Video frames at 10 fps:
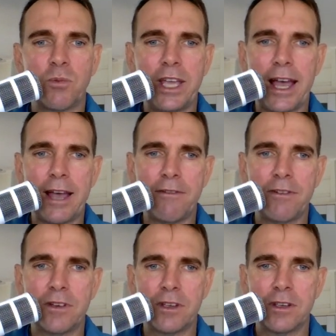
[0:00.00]
we have.
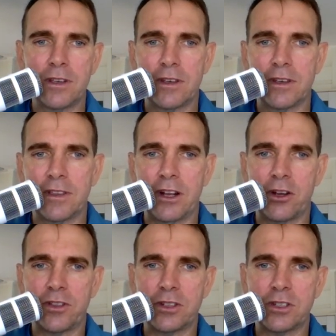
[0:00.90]
Then I
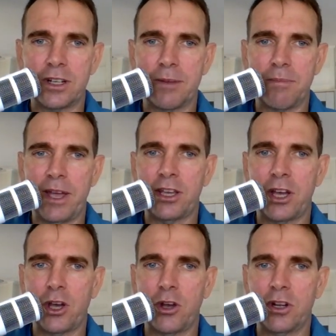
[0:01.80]
got this little embed
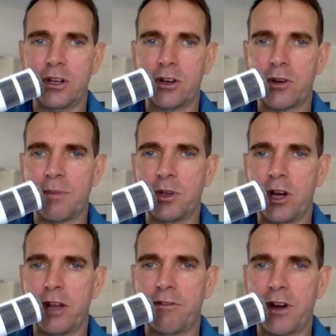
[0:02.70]
code and I grabbed the
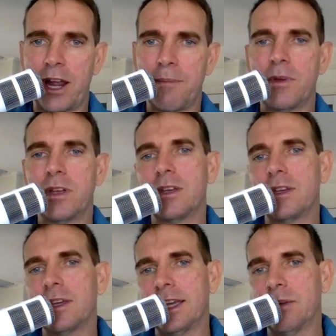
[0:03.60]
iframe.
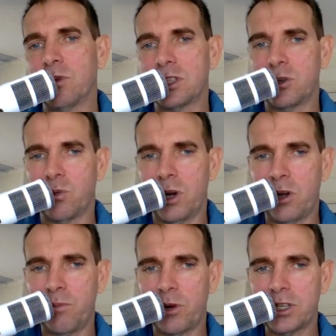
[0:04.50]
It wasn't a
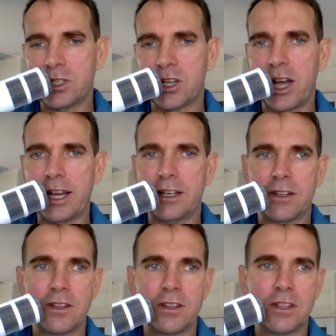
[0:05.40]
WordPress site.
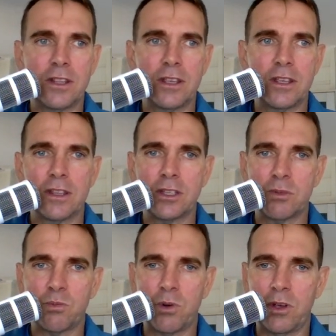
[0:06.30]
This
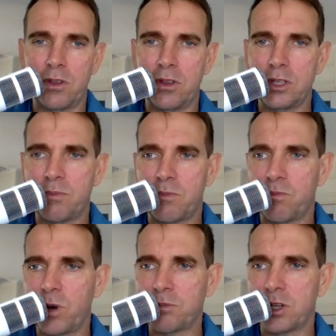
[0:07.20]

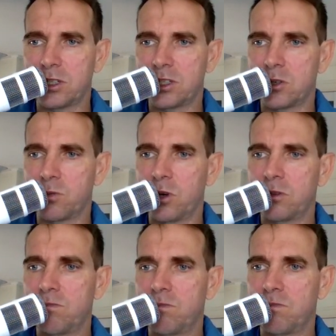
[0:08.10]
website's not a
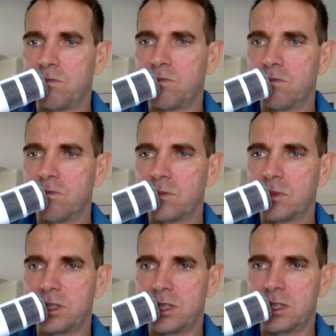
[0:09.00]

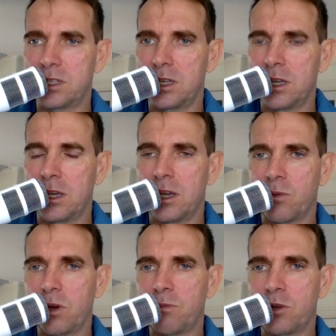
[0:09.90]
WordPress
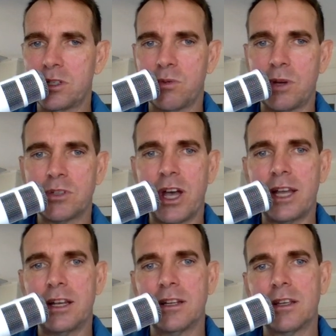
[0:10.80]

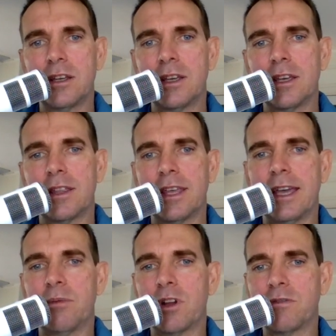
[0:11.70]
website.
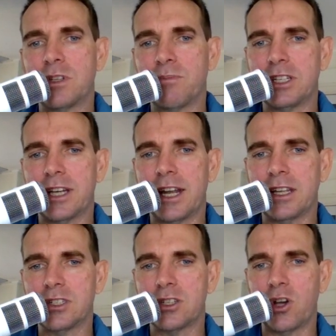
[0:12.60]
Then what I've simply done
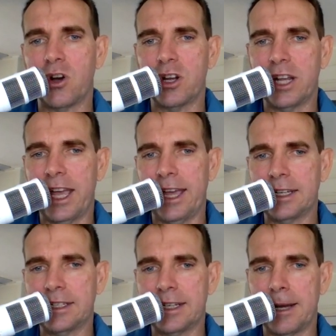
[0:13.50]
is gone
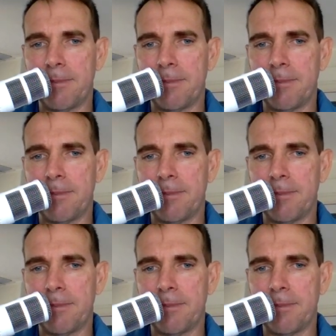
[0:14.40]
and